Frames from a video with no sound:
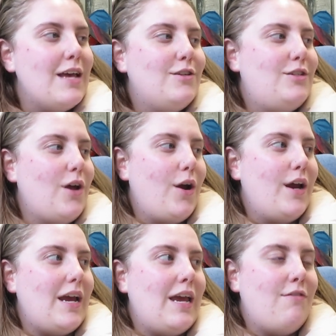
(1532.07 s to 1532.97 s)

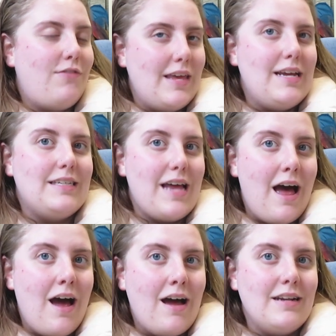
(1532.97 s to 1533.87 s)
So if things
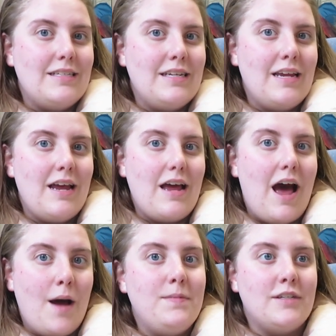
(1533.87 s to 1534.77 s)
aren't
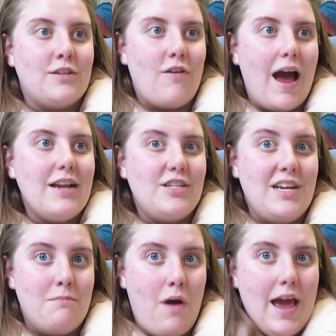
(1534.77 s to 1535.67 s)
up to scratch,
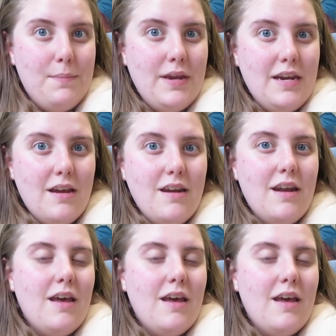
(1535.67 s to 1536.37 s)
in my opinion,